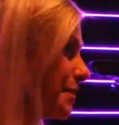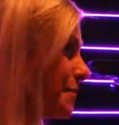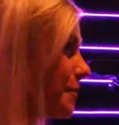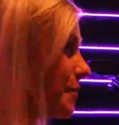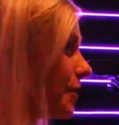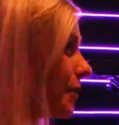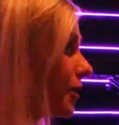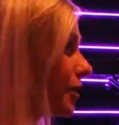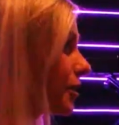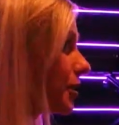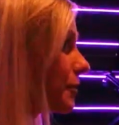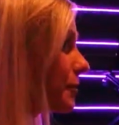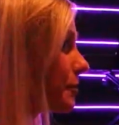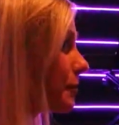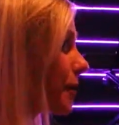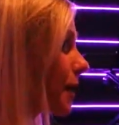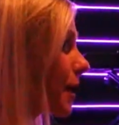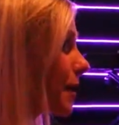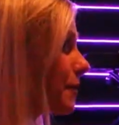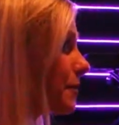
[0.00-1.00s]
really
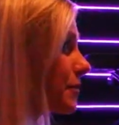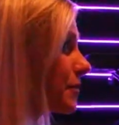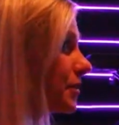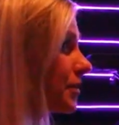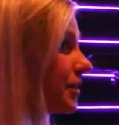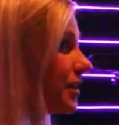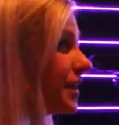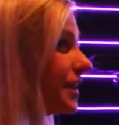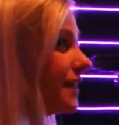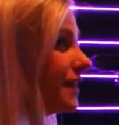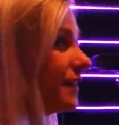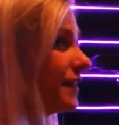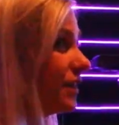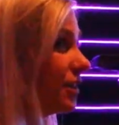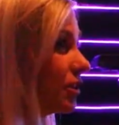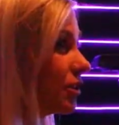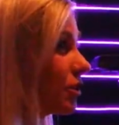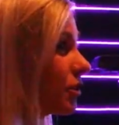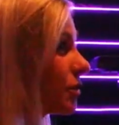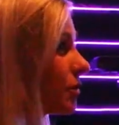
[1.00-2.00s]
encouraged me in those